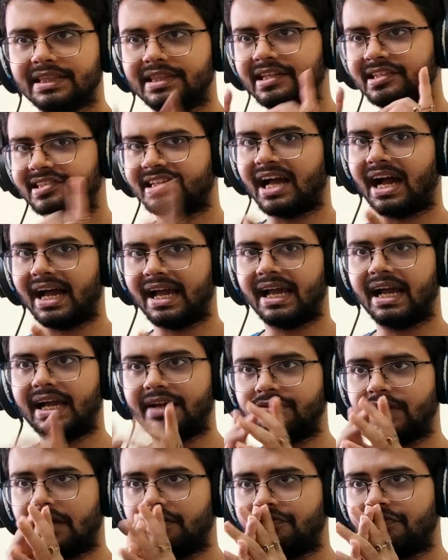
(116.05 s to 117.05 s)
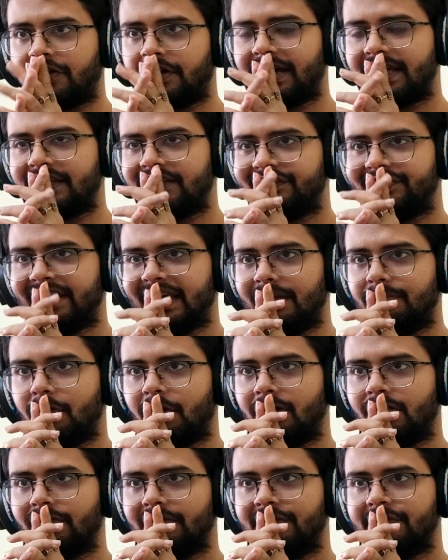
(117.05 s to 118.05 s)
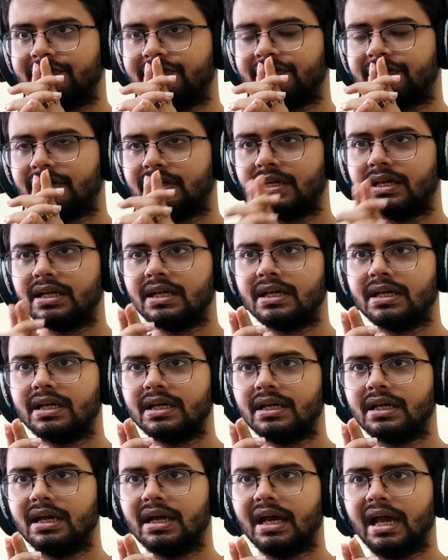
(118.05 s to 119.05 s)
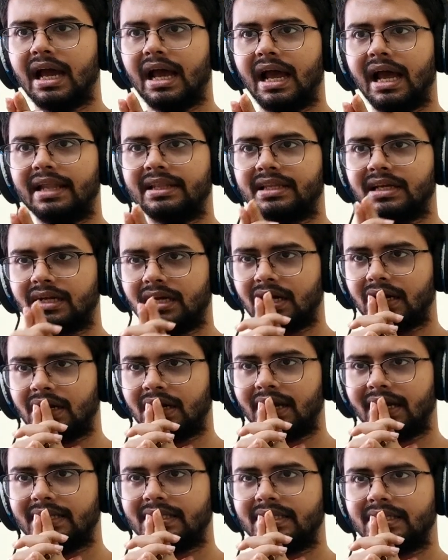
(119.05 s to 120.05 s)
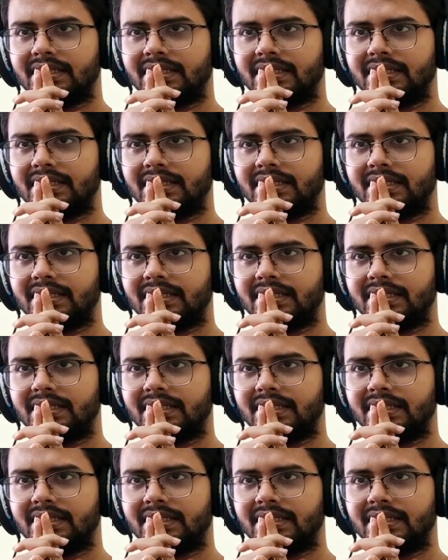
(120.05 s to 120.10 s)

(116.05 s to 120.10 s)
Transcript: This guy, I, I forget his name always. And the girl, I